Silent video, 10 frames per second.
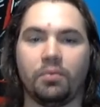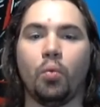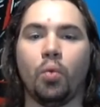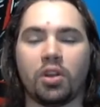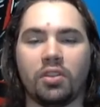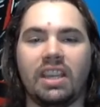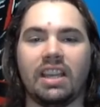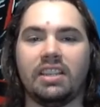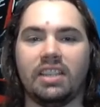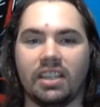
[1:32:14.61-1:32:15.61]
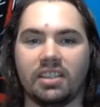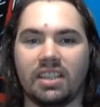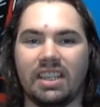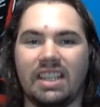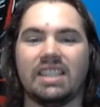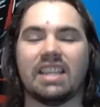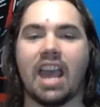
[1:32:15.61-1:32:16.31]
What are the ideas that he is